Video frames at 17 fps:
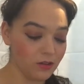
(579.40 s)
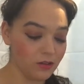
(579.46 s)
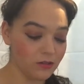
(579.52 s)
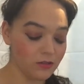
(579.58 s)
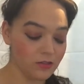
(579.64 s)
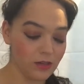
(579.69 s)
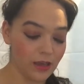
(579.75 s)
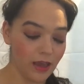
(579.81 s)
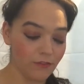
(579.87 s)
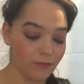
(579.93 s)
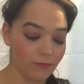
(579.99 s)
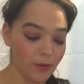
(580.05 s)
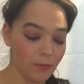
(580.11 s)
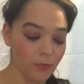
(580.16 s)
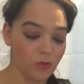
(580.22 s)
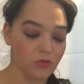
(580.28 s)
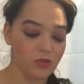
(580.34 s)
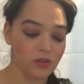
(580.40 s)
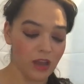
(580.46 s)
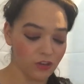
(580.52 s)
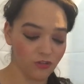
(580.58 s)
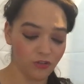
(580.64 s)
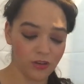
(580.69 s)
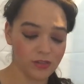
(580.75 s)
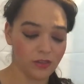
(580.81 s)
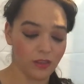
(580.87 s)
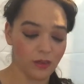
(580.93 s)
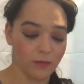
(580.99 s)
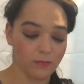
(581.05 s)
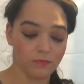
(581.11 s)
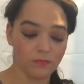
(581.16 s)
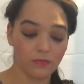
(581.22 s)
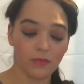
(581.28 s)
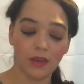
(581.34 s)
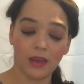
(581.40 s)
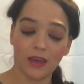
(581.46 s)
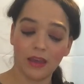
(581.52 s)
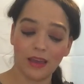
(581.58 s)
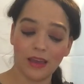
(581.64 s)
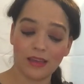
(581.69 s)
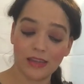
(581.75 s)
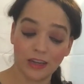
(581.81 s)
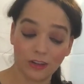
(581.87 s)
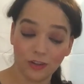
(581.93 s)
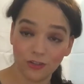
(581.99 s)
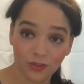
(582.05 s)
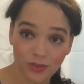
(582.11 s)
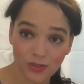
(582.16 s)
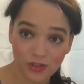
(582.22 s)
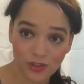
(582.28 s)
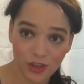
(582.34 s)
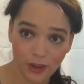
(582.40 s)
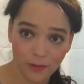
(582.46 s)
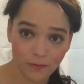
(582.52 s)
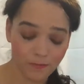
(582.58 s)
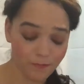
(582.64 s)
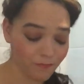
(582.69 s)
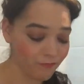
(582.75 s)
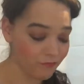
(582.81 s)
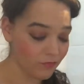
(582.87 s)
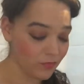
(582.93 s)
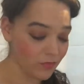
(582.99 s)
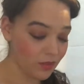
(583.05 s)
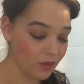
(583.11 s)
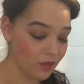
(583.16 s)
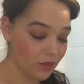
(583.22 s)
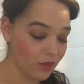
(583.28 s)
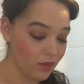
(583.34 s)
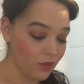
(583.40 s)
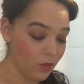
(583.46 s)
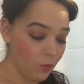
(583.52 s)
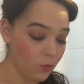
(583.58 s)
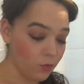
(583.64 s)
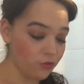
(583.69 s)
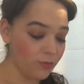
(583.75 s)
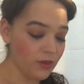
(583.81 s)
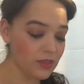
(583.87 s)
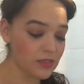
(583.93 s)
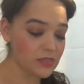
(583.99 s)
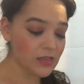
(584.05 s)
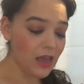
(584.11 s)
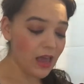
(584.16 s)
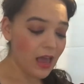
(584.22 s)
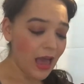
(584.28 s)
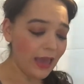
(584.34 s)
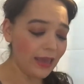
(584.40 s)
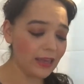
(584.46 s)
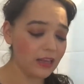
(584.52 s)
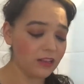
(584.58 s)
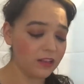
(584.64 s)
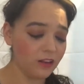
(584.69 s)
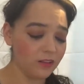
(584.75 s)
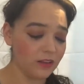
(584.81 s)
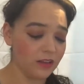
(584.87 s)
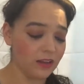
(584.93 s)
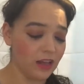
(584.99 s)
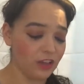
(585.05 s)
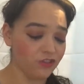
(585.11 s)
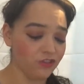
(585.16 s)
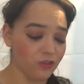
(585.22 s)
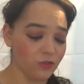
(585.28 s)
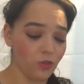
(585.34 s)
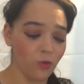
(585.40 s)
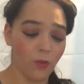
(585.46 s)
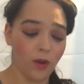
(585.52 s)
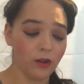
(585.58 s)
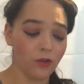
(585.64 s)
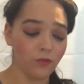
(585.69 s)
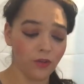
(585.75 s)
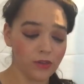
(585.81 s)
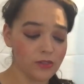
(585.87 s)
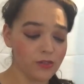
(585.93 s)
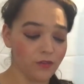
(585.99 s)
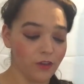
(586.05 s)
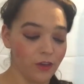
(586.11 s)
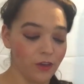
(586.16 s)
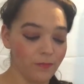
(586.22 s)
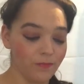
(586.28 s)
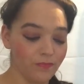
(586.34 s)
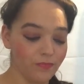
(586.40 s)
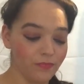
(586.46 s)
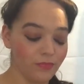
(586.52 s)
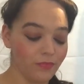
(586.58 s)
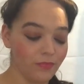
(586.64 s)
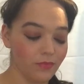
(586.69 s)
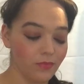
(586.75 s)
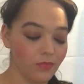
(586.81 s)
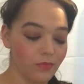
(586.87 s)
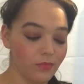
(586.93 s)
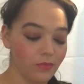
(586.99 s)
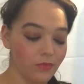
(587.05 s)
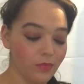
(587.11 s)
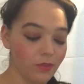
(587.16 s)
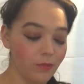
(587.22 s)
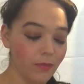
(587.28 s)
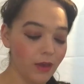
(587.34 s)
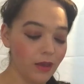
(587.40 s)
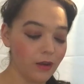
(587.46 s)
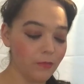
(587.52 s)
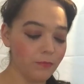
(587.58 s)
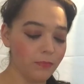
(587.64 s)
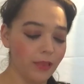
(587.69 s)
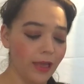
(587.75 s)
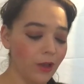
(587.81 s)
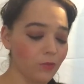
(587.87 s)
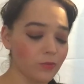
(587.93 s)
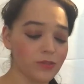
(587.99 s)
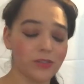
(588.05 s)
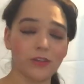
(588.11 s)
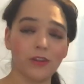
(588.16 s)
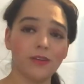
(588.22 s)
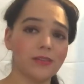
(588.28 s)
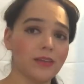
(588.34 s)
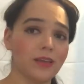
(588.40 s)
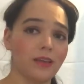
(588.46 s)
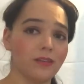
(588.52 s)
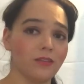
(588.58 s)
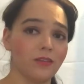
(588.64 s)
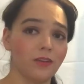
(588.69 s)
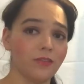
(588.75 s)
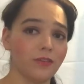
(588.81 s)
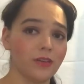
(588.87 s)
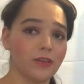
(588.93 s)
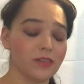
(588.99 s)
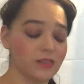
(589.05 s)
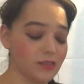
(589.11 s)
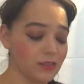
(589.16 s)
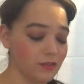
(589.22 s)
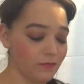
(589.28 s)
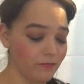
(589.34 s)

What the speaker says: to having people not trust them, as I don't trust you. Which means I can clearly not choose the wine in front of you. The man in black was starting to get nervous.